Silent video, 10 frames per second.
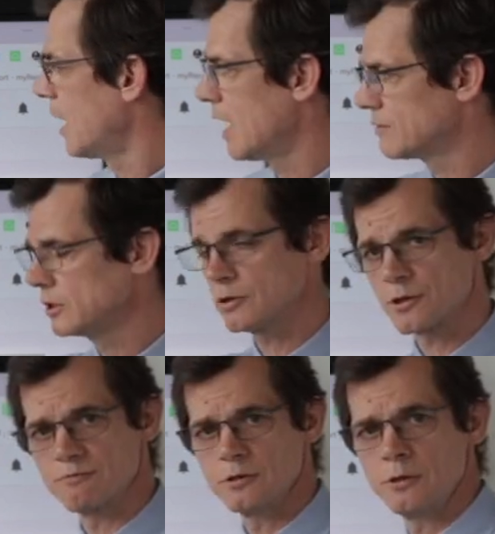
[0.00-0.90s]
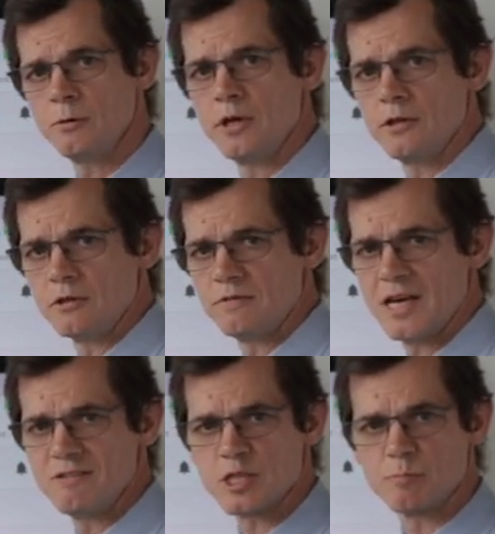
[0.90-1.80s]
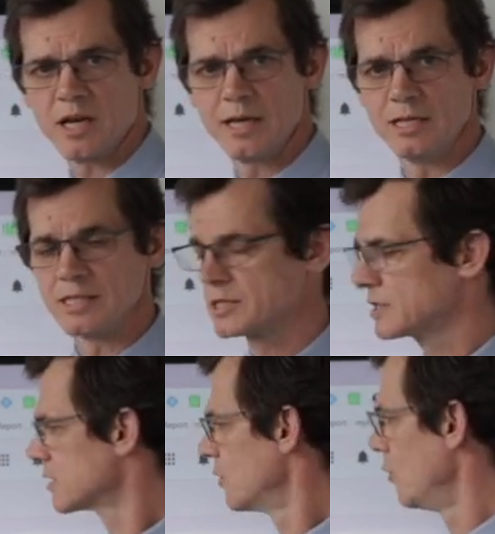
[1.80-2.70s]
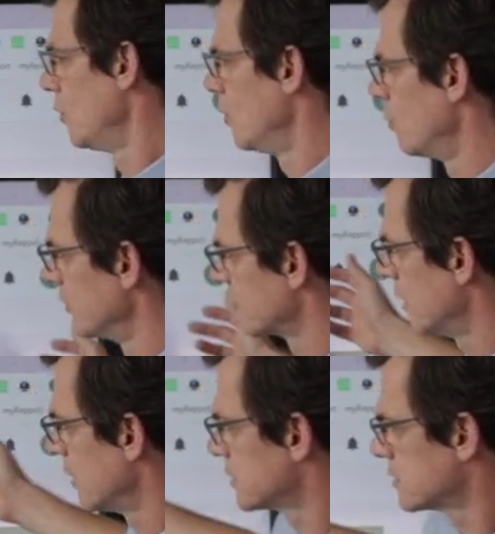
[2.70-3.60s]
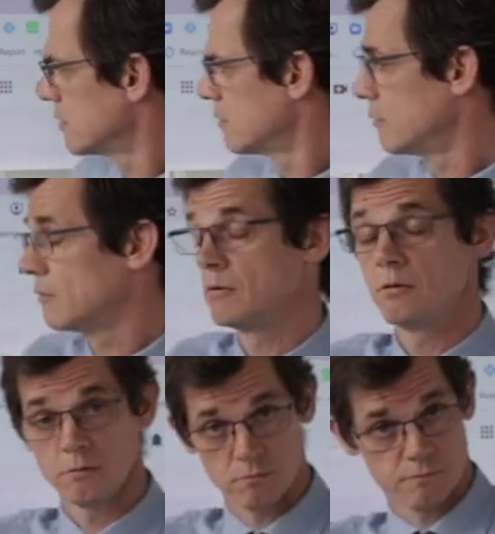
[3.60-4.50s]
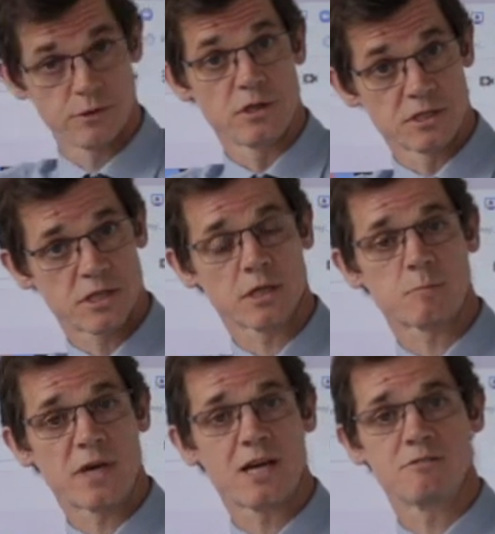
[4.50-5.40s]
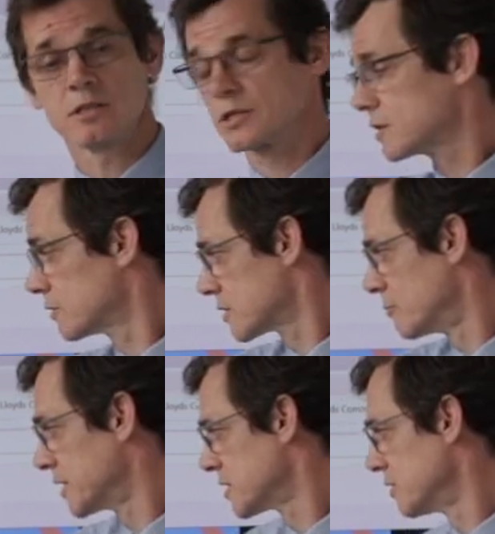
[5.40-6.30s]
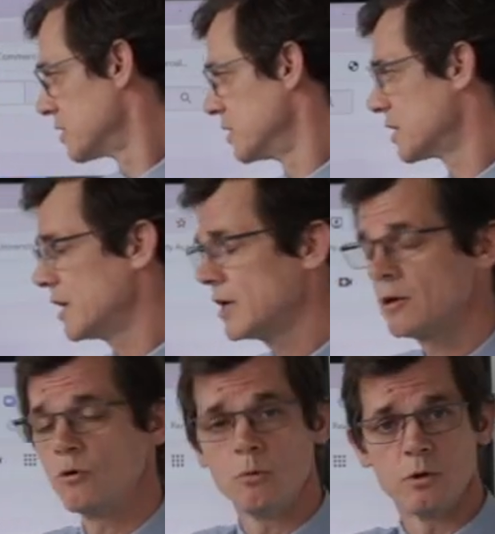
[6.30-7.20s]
Have a look through the various playlists. We've got, for year 6 parents, some activities here.